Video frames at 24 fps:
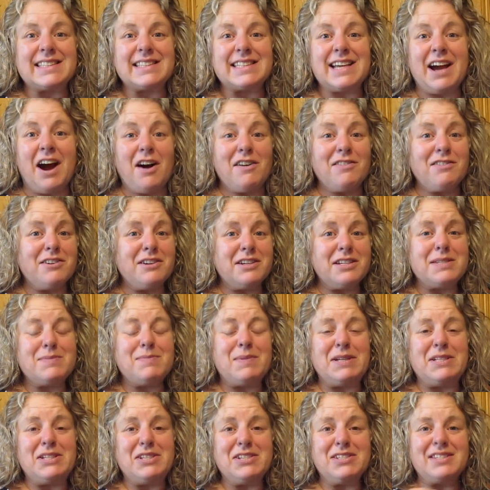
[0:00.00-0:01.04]
cover as
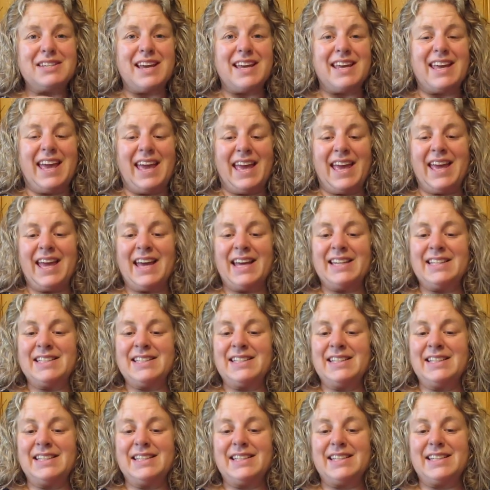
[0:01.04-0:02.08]
much as I
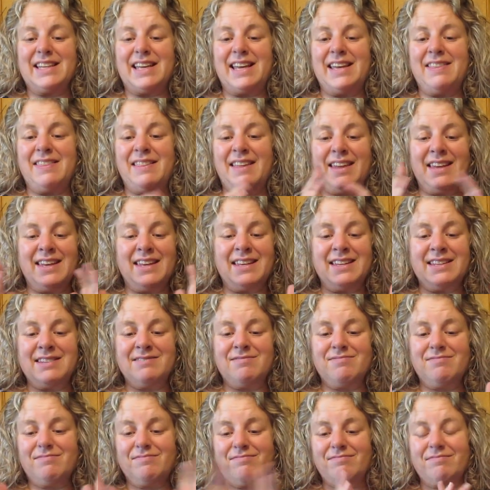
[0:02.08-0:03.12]
can, and
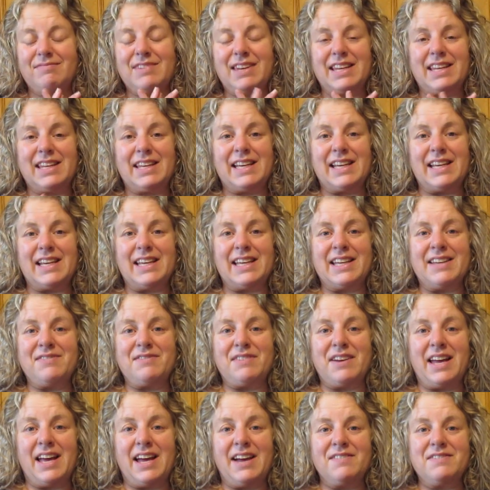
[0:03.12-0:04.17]
then
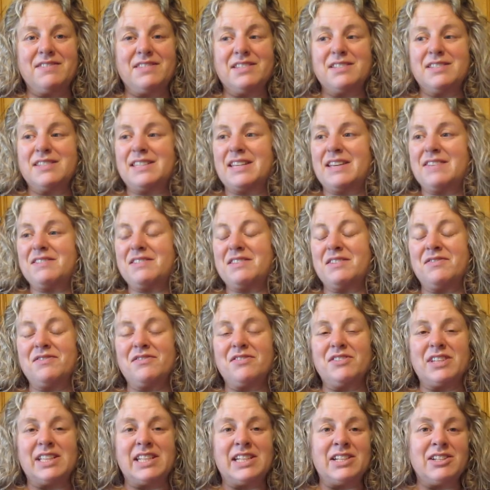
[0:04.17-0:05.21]
if I have to save some
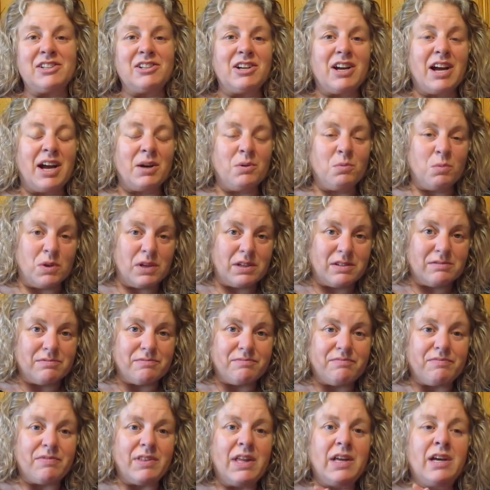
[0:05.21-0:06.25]
for later, I will.
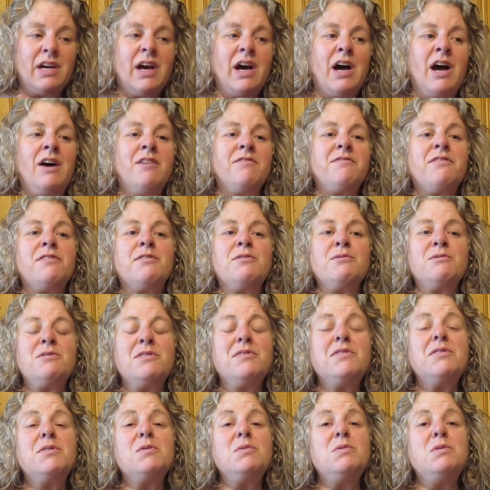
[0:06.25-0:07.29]
For those
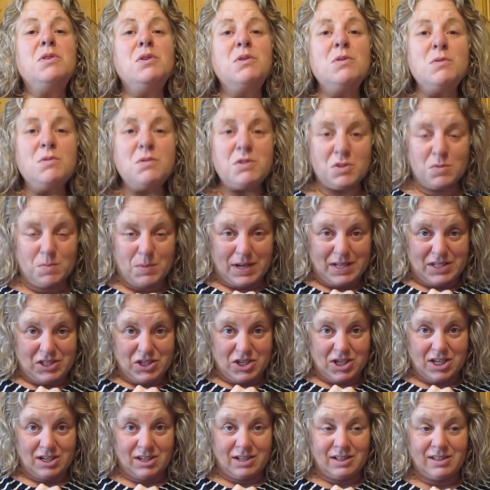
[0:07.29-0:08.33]
of you new to my
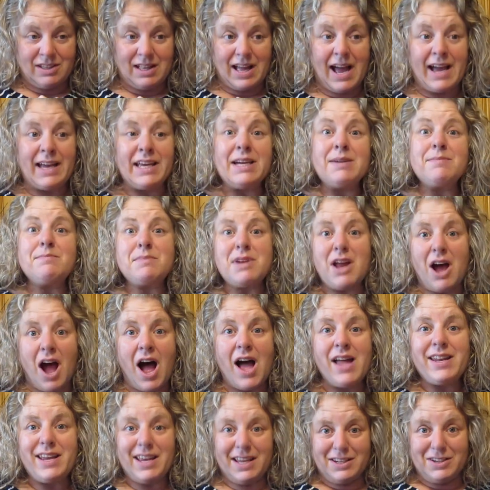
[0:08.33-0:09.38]
channel, I am
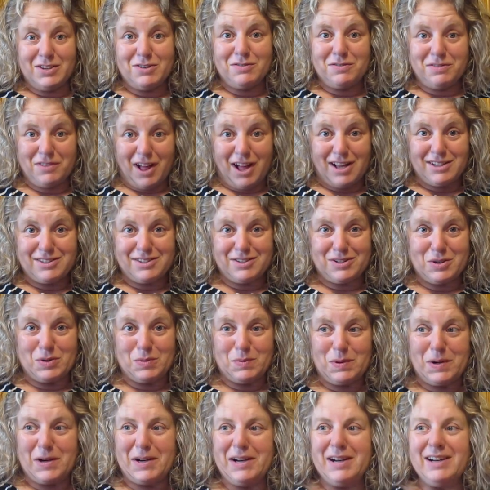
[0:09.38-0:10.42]
not a new floss
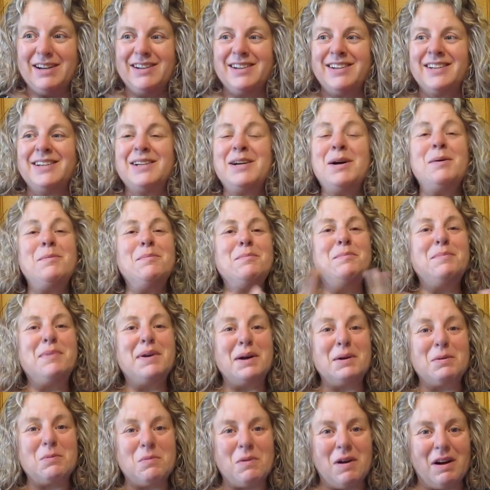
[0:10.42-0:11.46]
tuber,
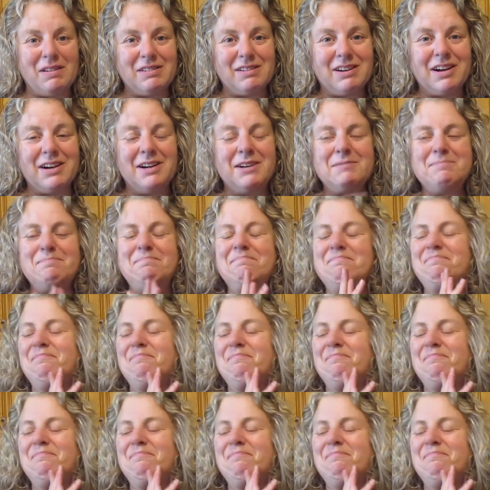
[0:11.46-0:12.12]
but welcome.